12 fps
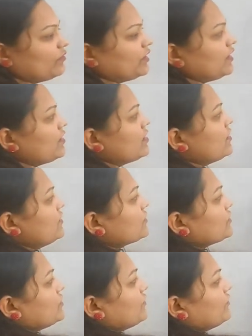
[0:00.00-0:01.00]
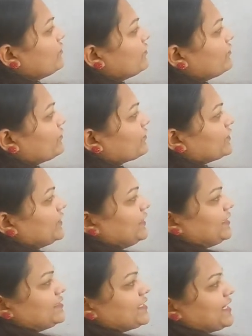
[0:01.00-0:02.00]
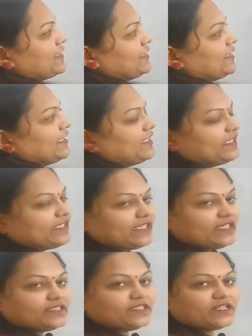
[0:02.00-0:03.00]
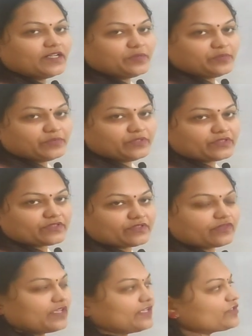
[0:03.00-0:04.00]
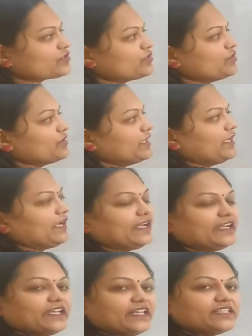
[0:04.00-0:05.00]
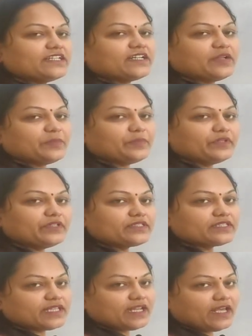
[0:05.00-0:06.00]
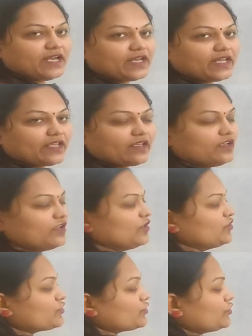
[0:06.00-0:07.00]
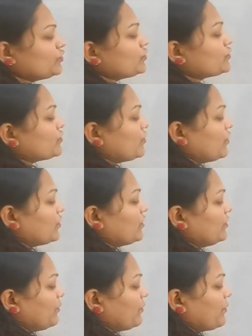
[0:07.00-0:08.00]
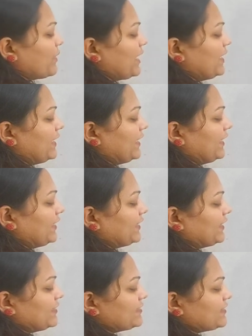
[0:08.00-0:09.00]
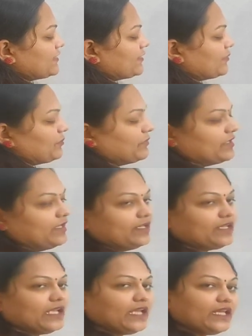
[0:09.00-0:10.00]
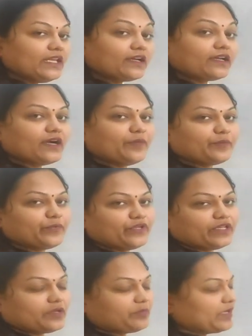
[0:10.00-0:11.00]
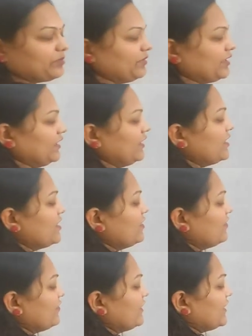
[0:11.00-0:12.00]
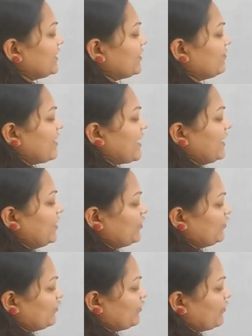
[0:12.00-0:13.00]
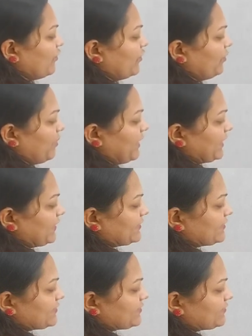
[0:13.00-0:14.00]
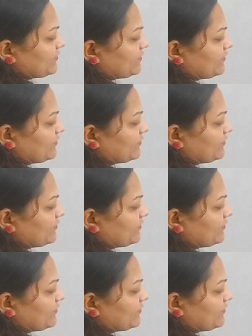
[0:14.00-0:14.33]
Okay, so these are the integer numbers. We are storing integer numbers in an array. So to store one integer number in a computer memory, we require 4 bytes.